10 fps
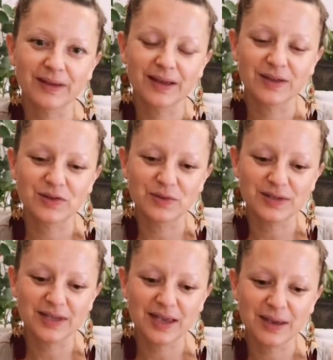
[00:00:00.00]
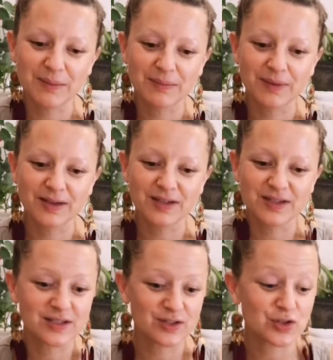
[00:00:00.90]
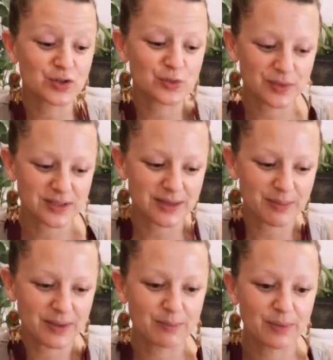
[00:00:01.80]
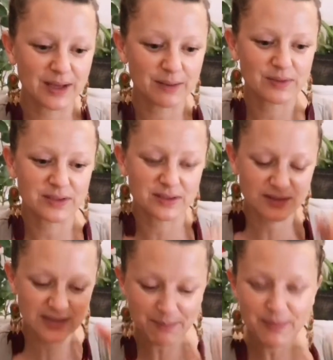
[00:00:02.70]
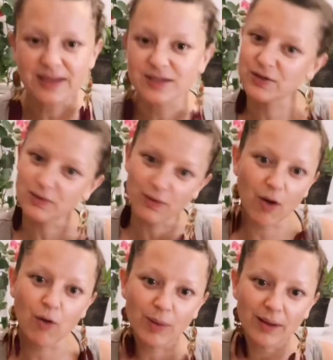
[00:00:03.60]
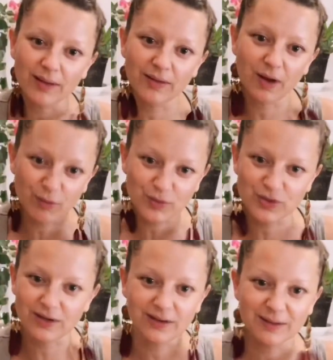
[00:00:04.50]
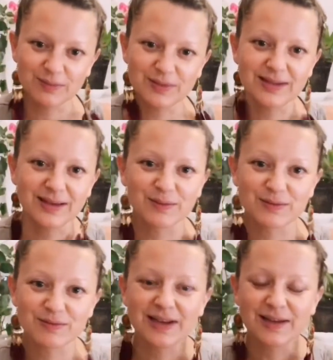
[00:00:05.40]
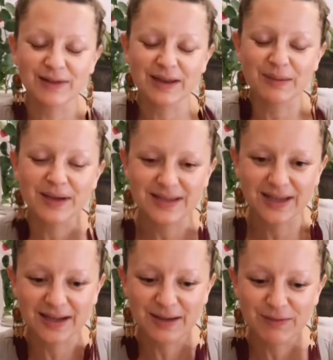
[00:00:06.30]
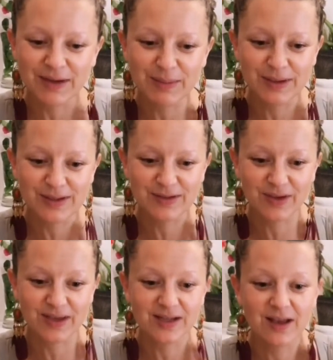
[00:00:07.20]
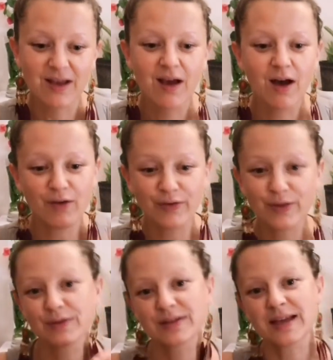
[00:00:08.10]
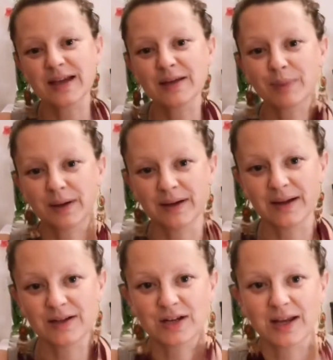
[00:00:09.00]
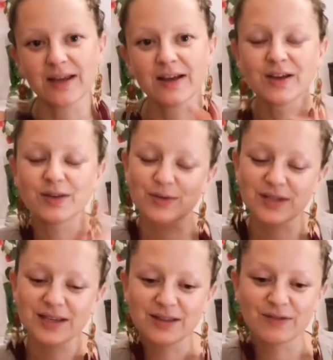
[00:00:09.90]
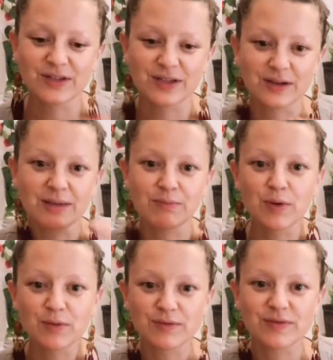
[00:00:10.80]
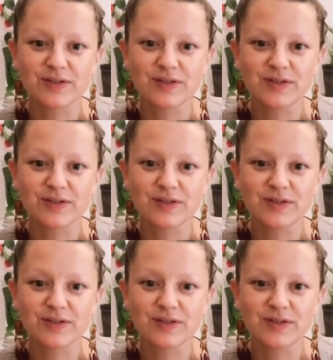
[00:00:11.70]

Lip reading: you'll see him. I just did a short snippet, but it was 10 minutes to do the whole shirt. It was really, really amazing, and he really persevered. Halfway through the second button, actually, you'll see in the video he moves to a